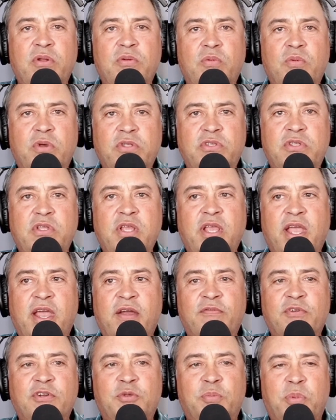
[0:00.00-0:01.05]
What's the
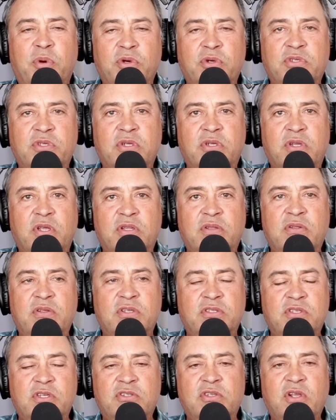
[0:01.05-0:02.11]
average person?
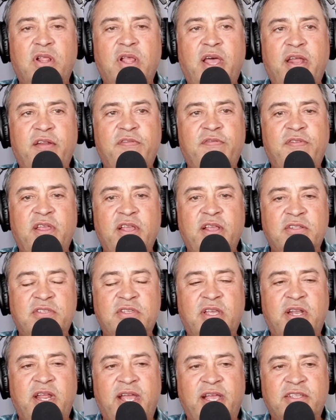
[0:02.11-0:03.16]
Because there's a lot of fans
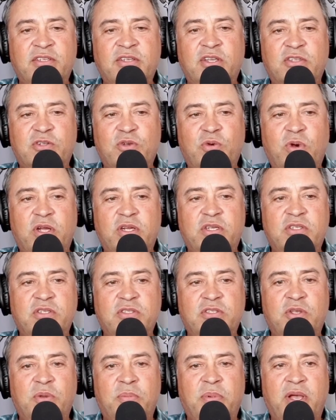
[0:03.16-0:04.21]
that ask us
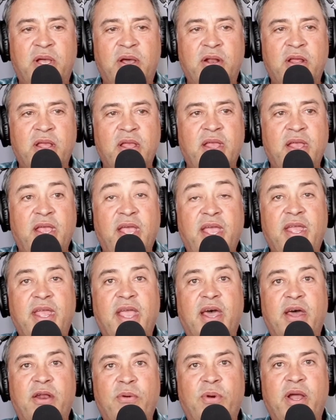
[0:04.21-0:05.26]
questions about, hey,
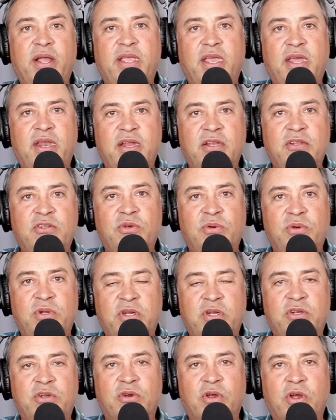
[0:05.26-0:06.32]
how do I get into an
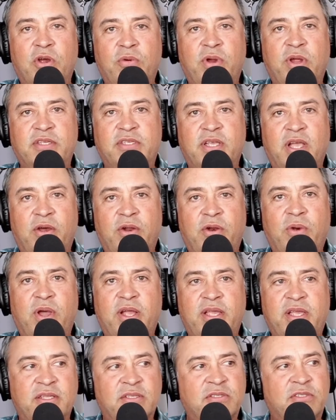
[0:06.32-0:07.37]
enduro race? How do I
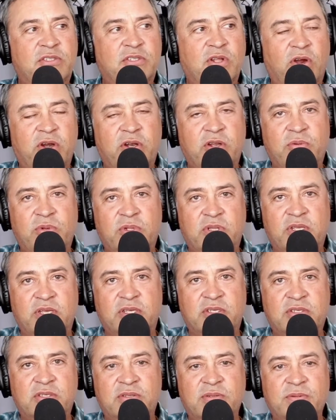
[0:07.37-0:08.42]
get started with
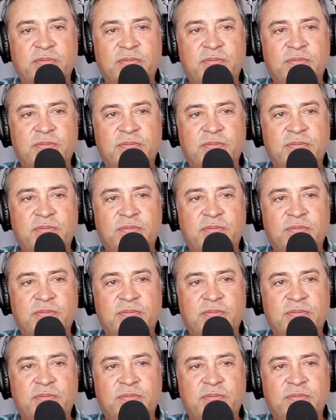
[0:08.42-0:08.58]
this?